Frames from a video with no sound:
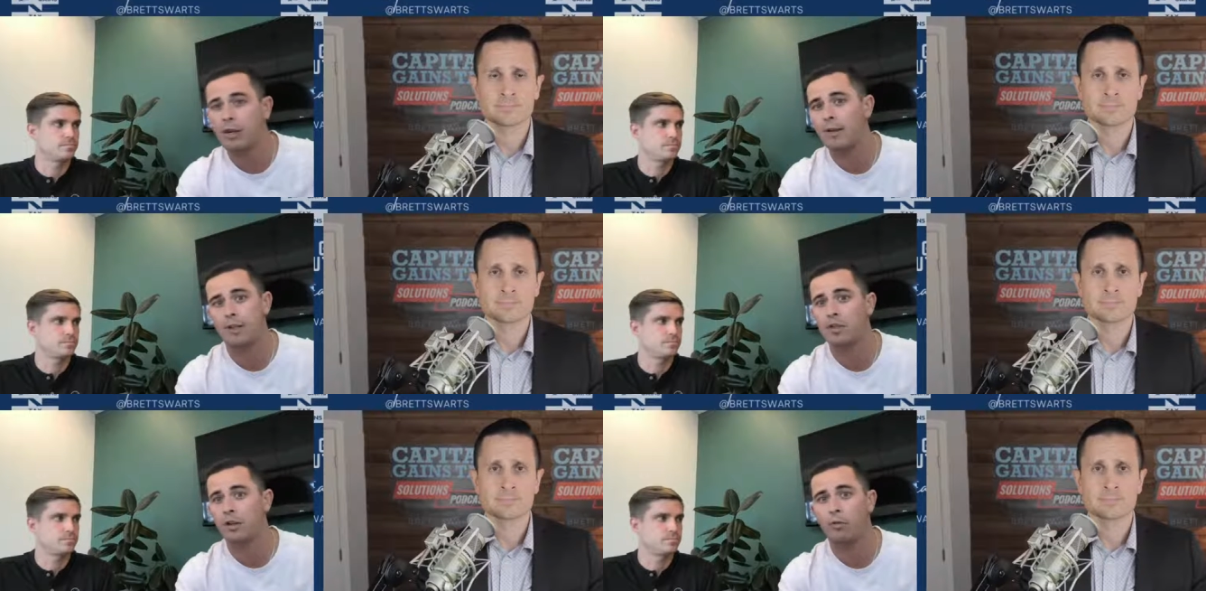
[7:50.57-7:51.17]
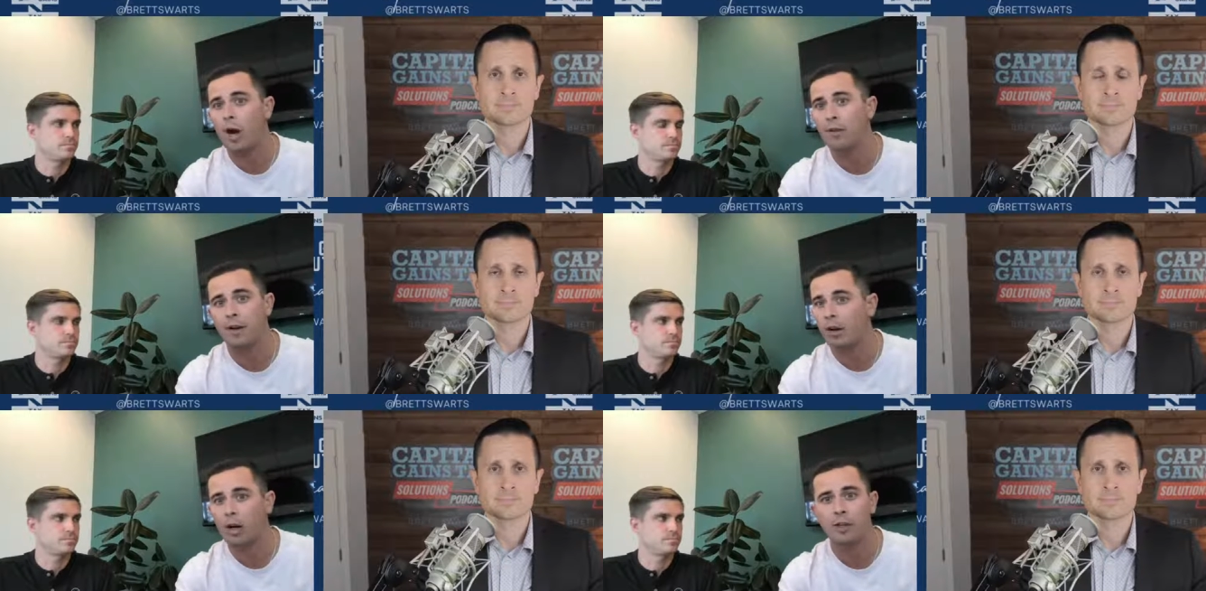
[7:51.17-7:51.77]
Speaker 1: transition of wealth
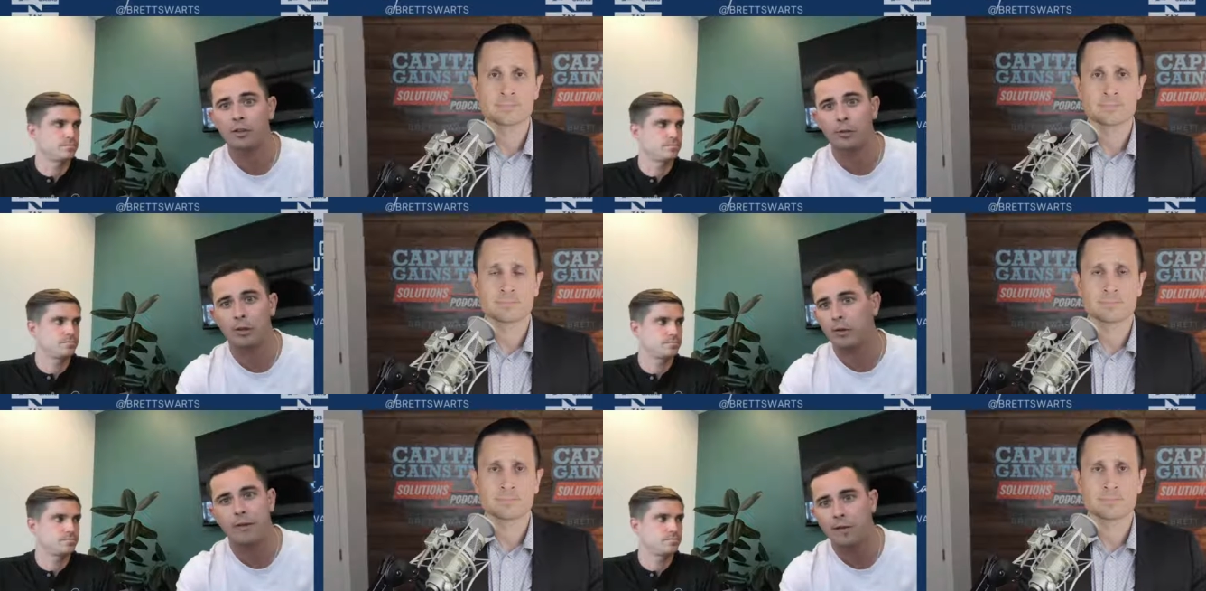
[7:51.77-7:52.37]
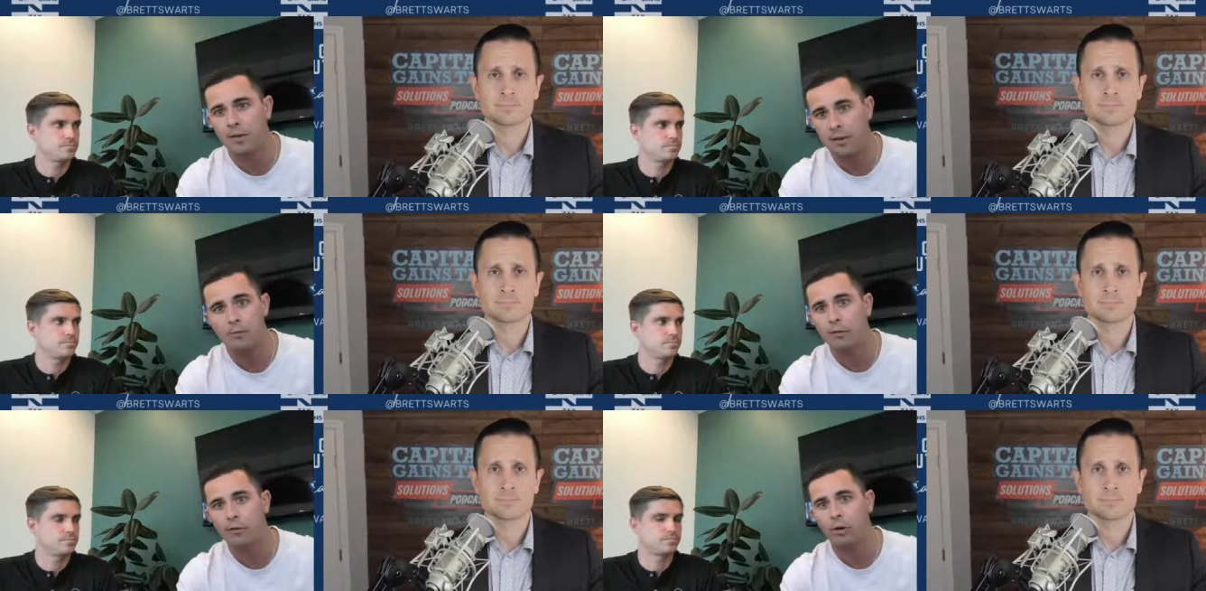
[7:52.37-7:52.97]
in our country, which we've never
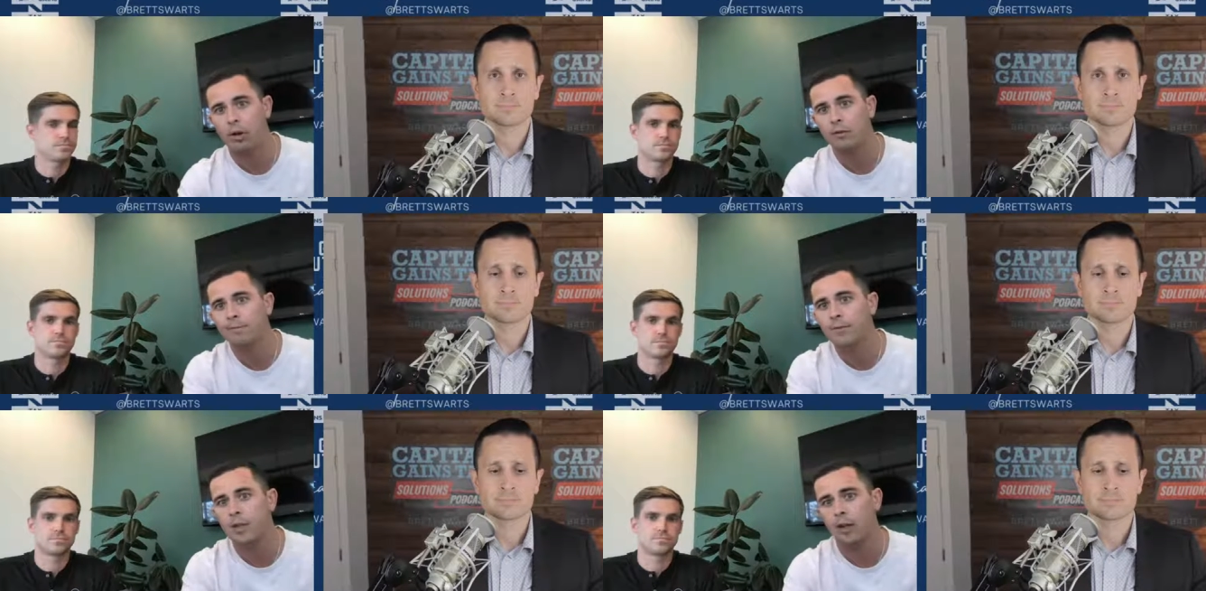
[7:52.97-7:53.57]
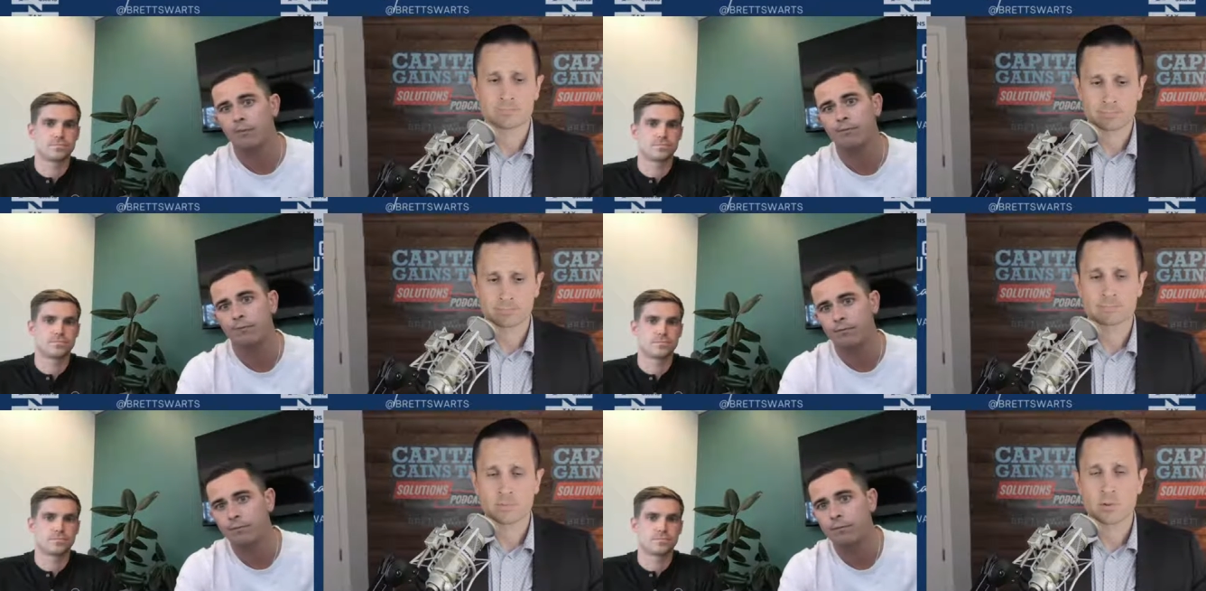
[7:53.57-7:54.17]
seen before. So,
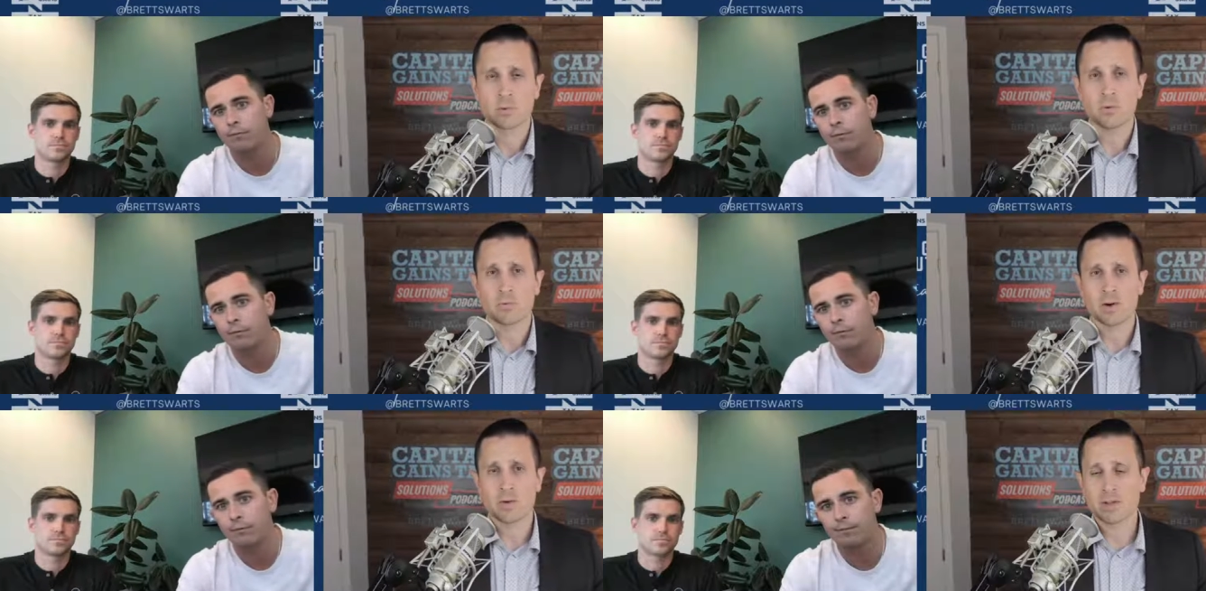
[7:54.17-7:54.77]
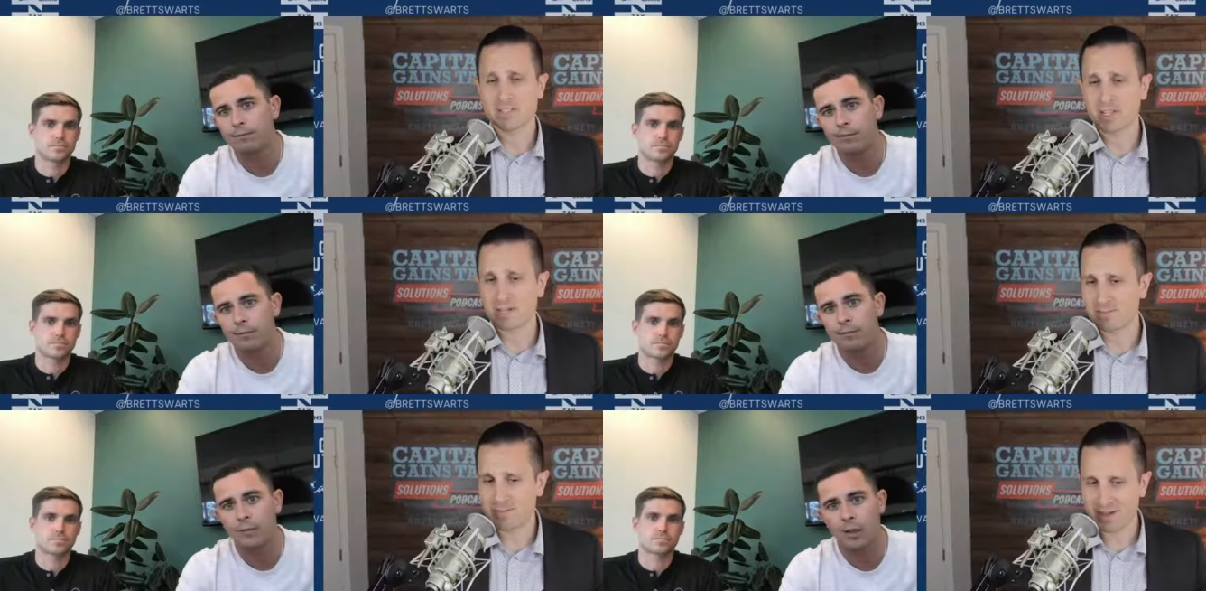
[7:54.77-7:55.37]
Speaker 2: cool, very well said,
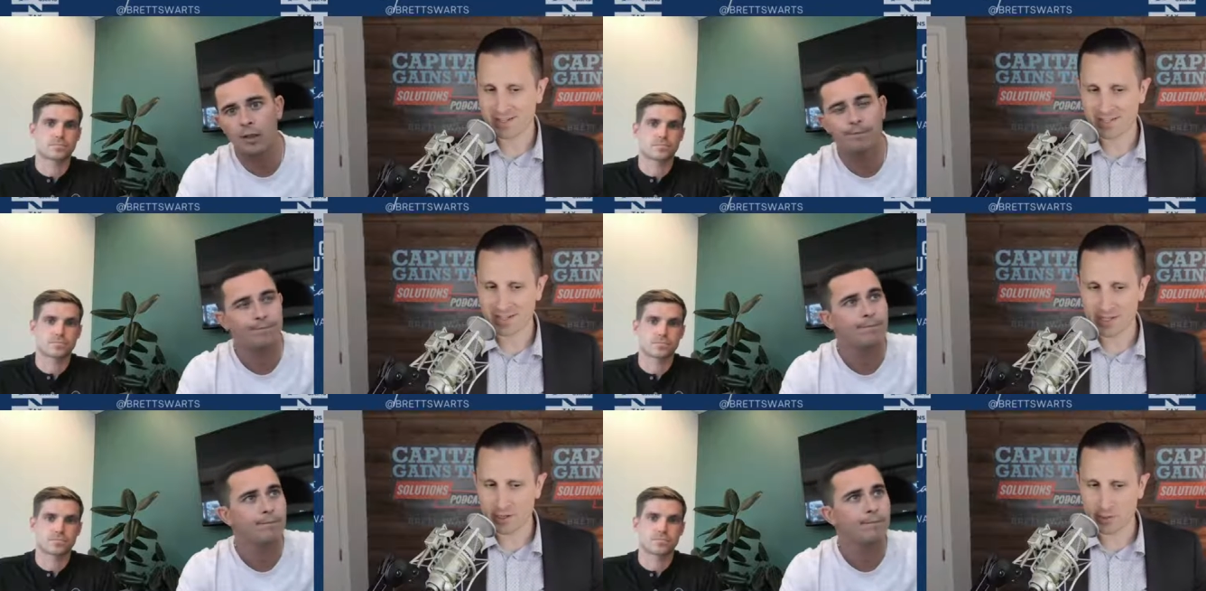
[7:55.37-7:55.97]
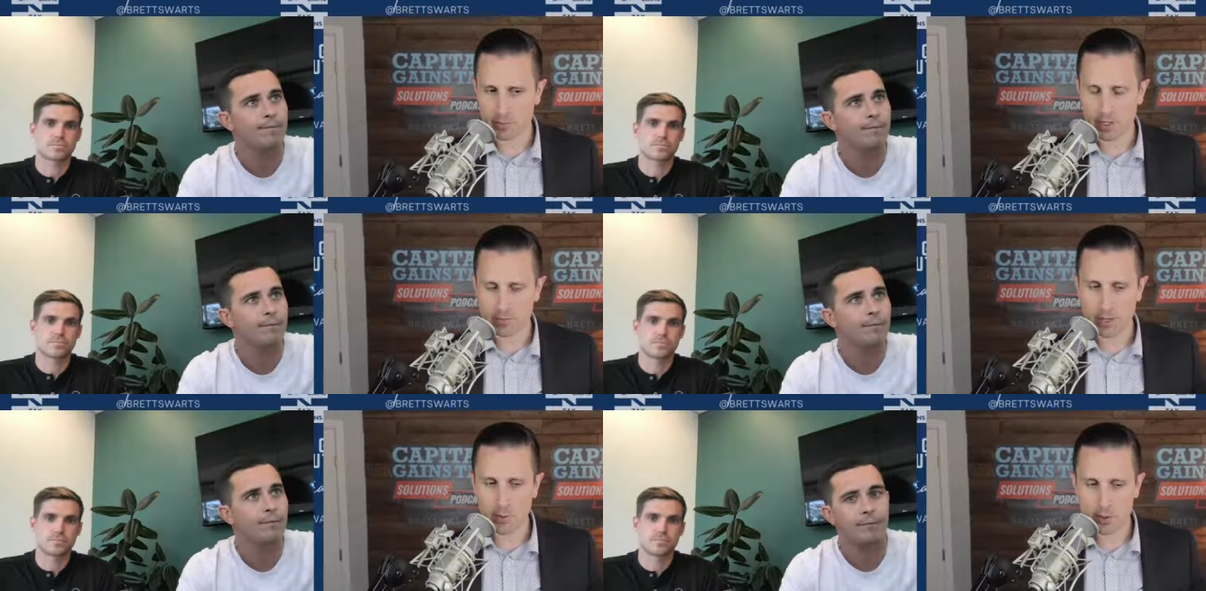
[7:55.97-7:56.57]
Mike and Zach. Thank you so much.
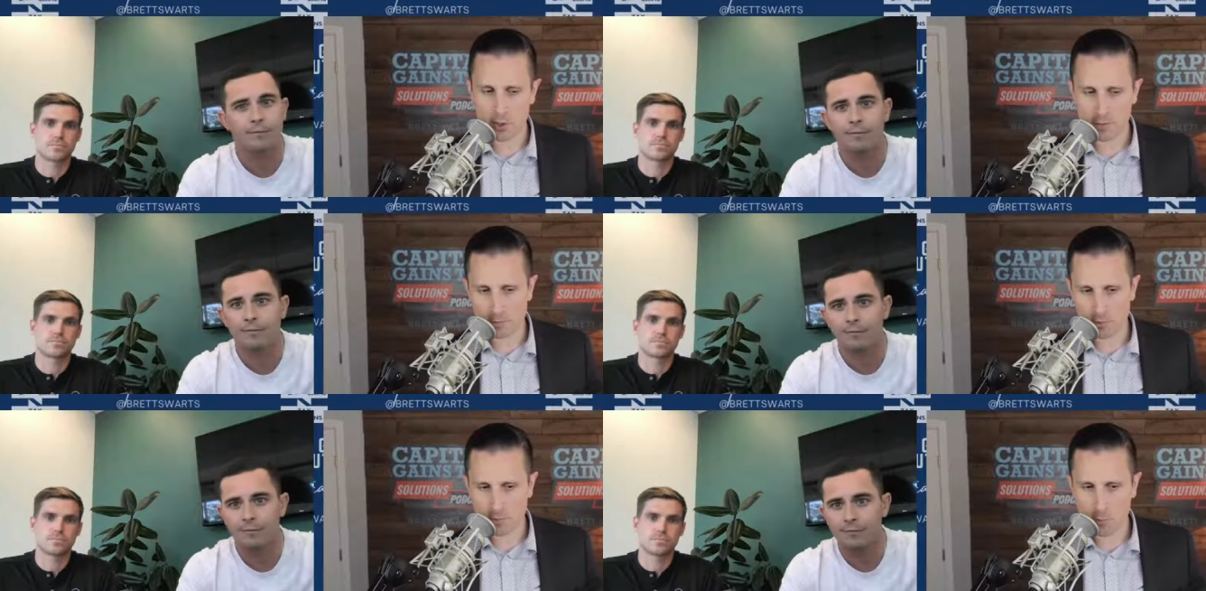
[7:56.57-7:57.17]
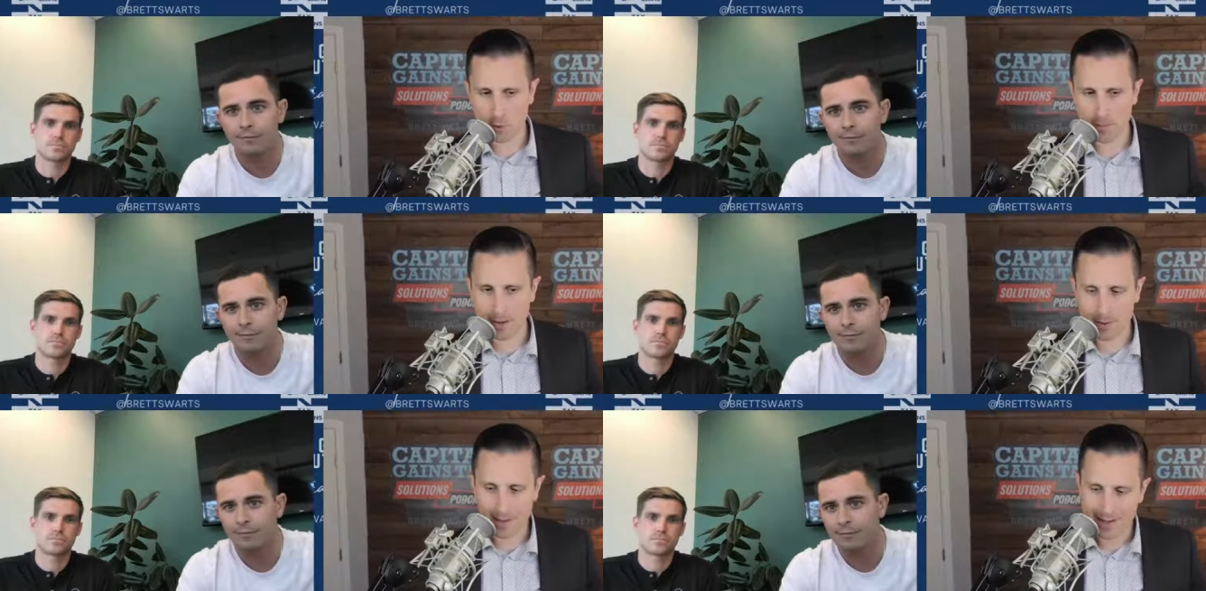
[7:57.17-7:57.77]
By the way, you can learn more
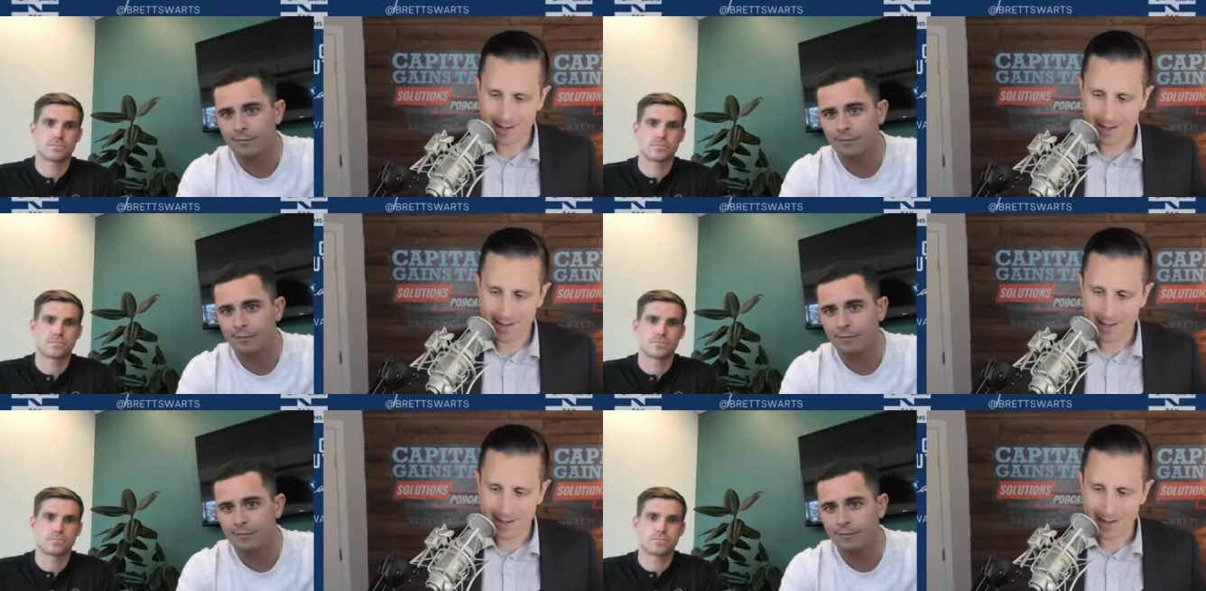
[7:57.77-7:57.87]
about